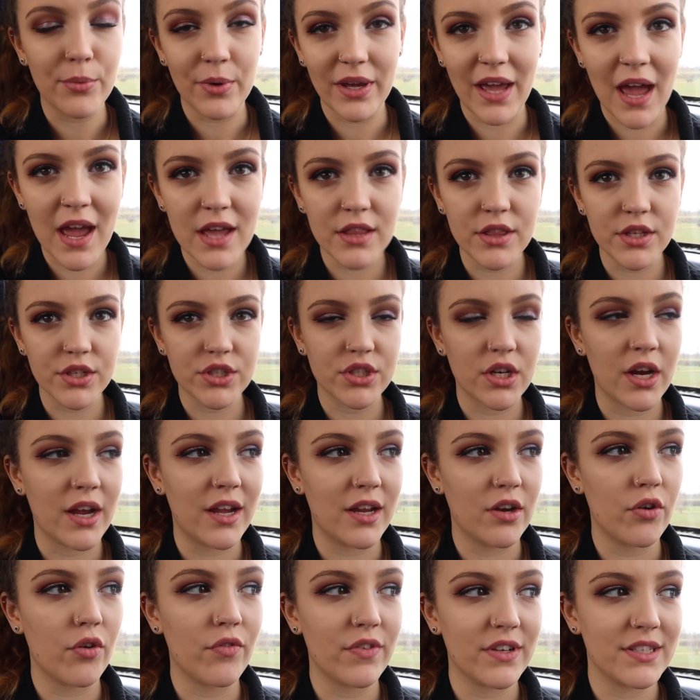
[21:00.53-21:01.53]
We're getting the
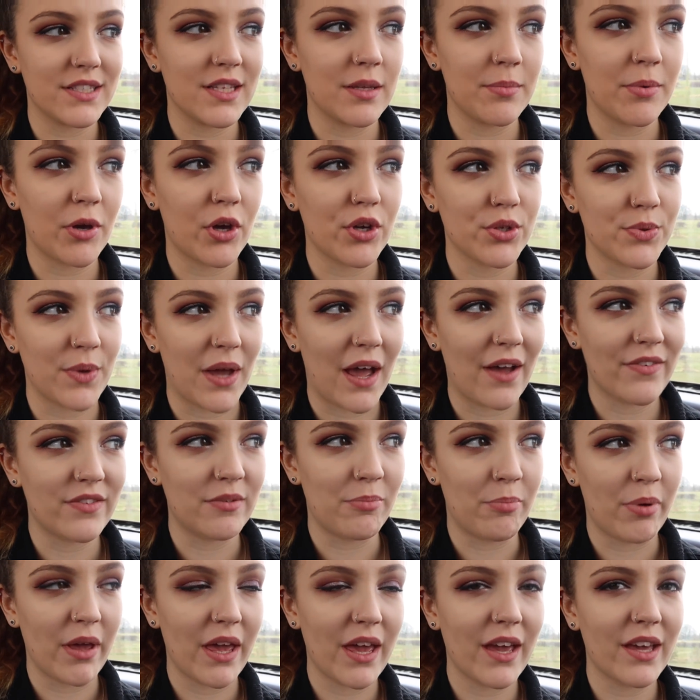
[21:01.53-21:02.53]
train, obviously, because we have
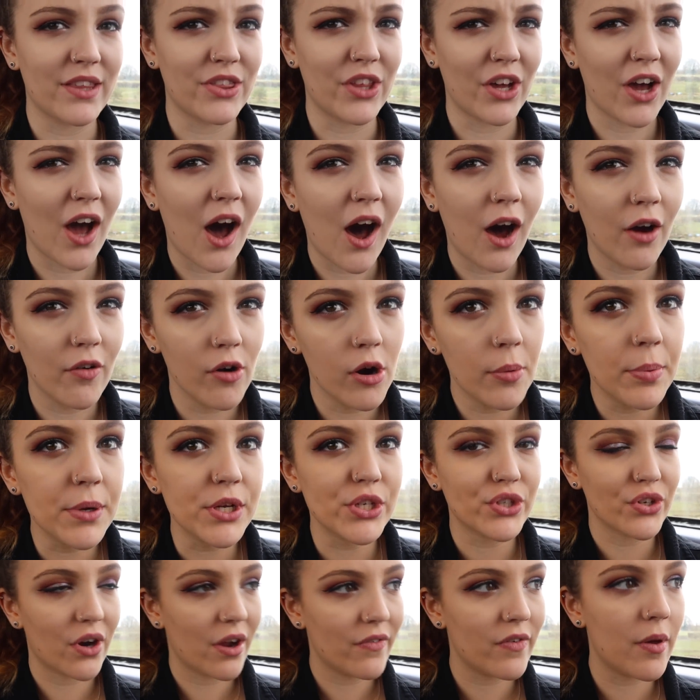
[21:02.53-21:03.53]
to pick the car up
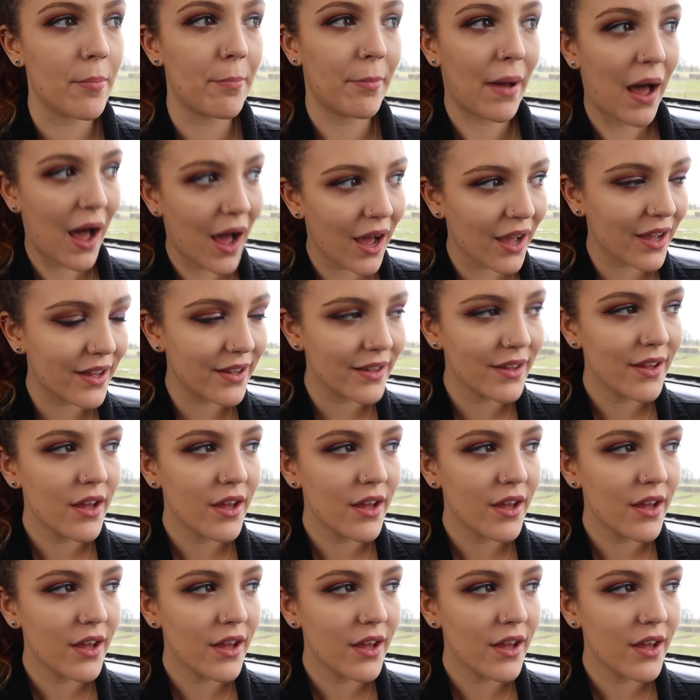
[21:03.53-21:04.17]
and drive it back.